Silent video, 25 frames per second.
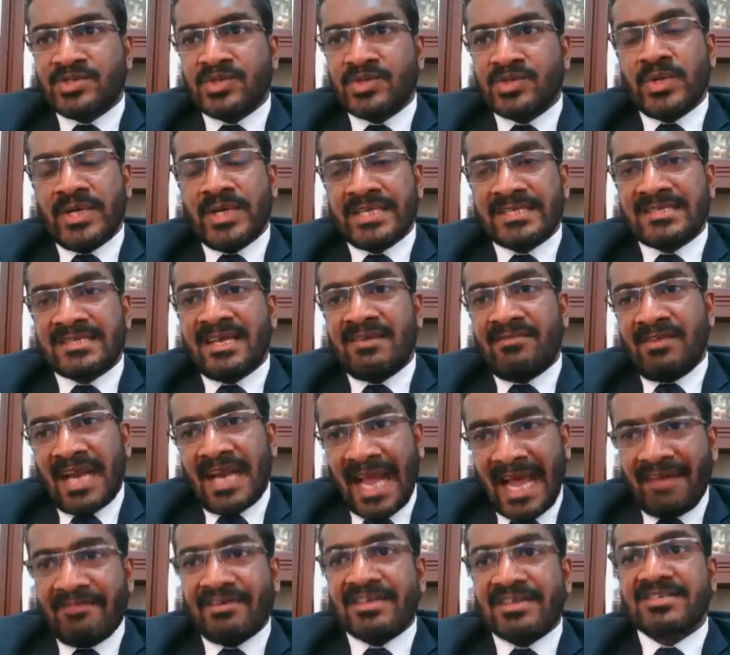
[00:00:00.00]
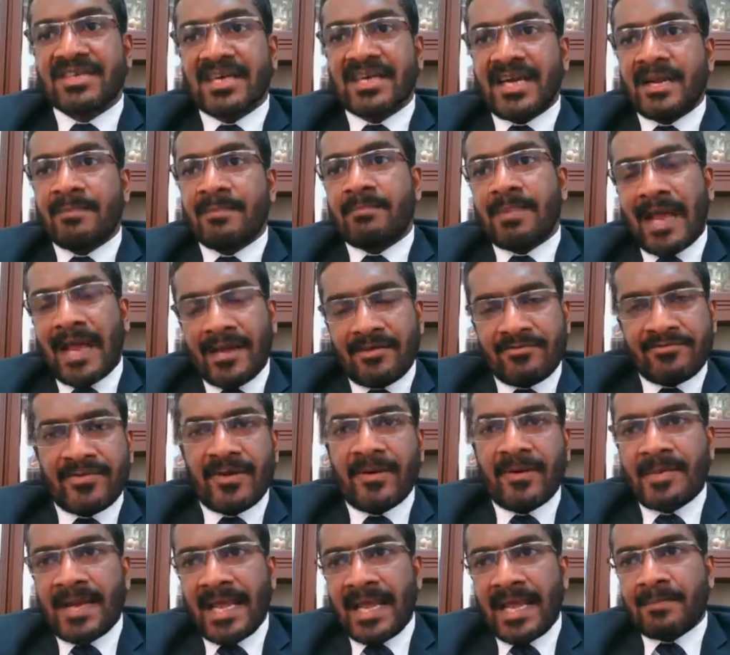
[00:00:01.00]
do is they will have a screening
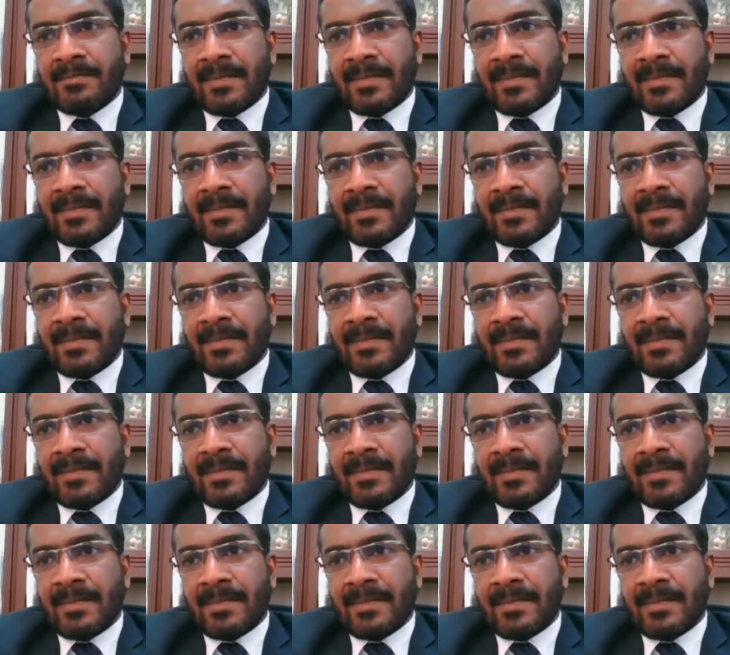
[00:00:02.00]
platform like